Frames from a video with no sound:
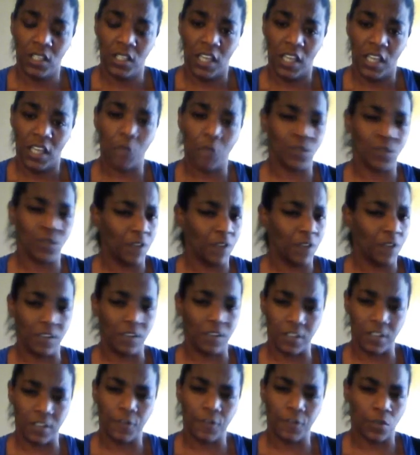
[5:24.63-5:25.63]
It was very
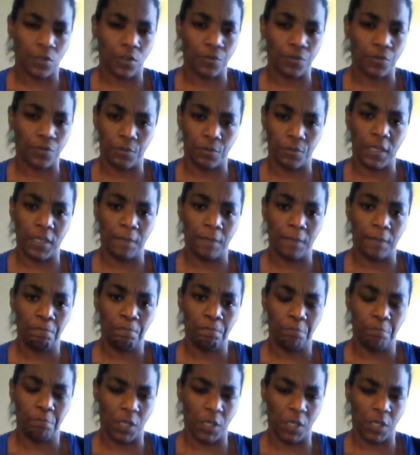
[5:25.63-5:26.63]
difficult for me,
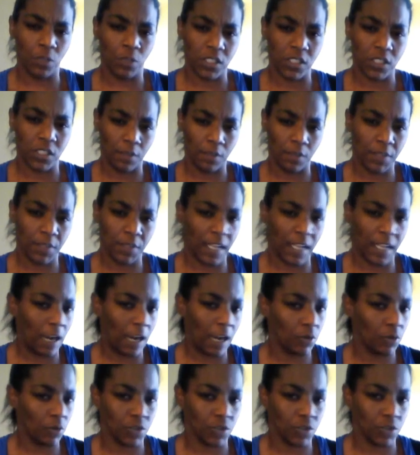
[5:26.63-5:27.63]
but it was something that I
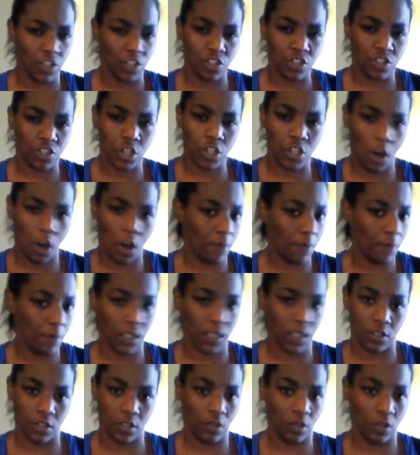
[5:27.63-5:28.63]
was determined
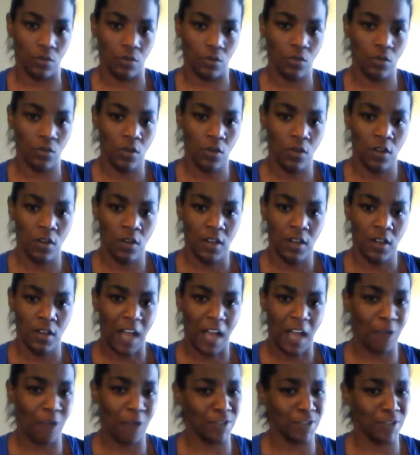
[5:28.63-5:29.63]
to do.
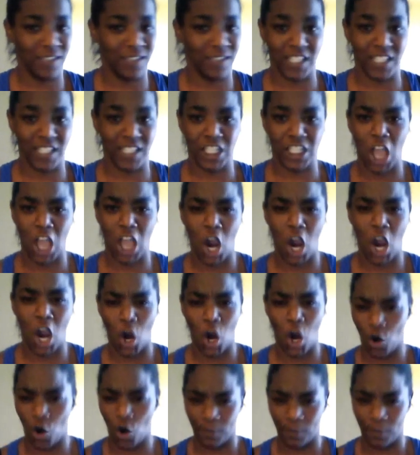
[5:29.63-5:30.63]
I was
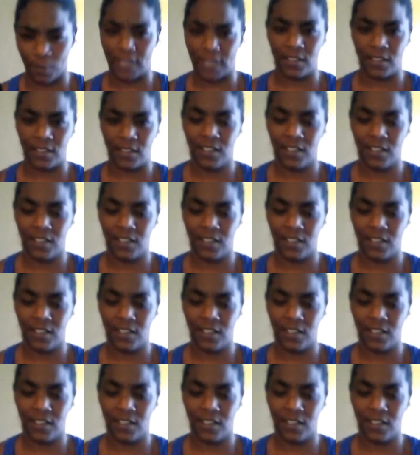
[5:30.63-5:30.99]
determined